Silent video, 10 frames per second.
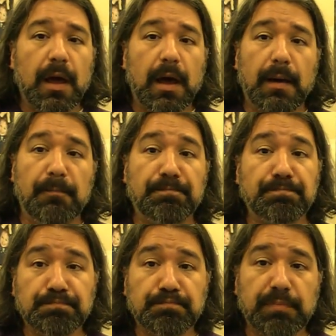But
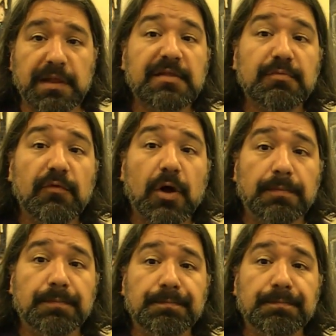let's move on.